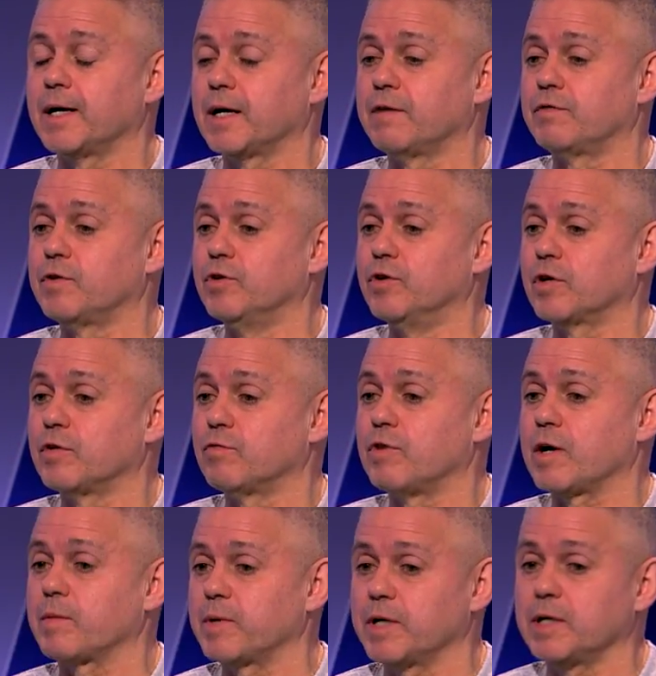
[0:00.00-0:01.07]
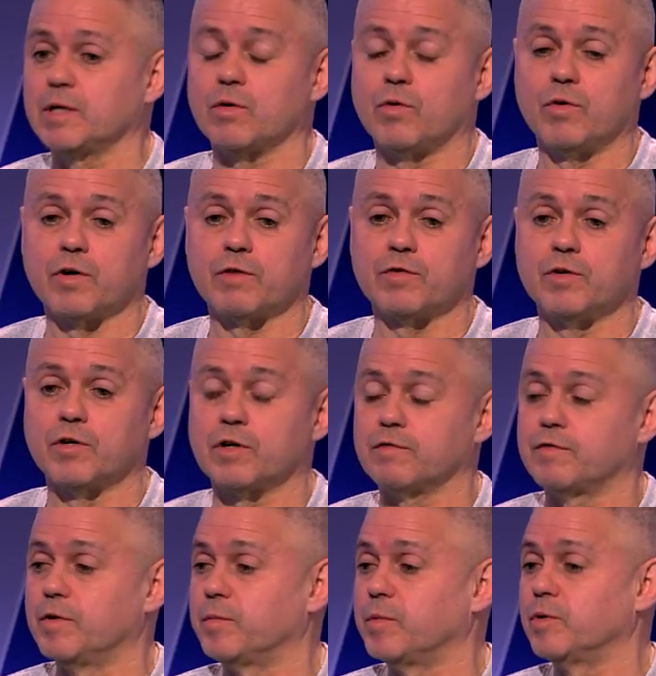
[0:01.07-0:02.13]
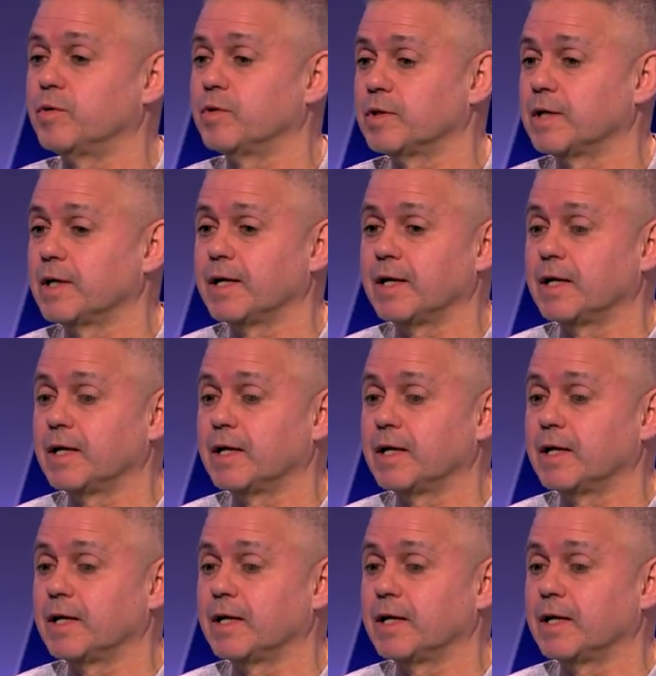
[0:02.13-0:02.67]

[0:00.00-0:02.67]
If you look at rugby or if you look at football,